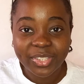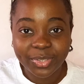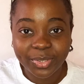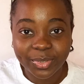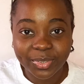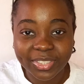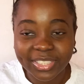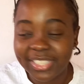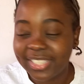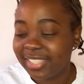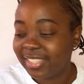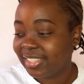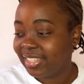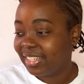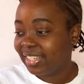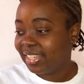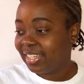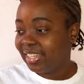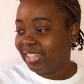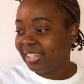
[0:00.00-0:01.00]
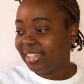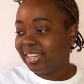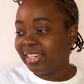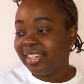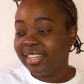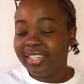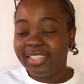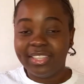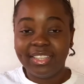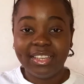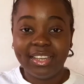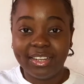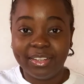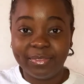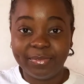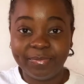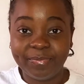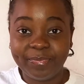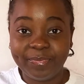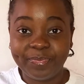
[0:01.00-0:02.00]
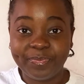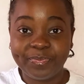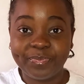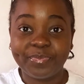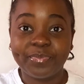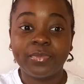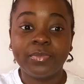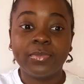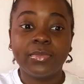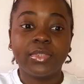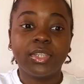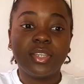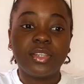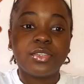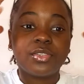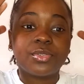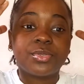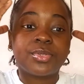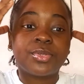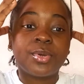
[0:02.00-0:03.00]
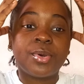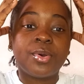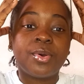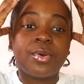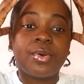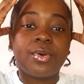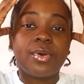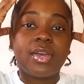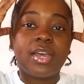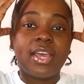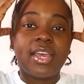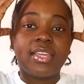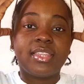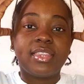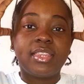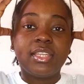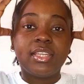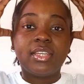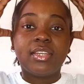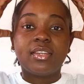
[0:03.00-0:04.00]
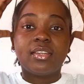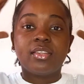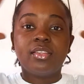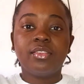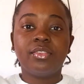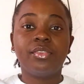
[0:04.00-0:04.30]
Don't. Yeah. So I think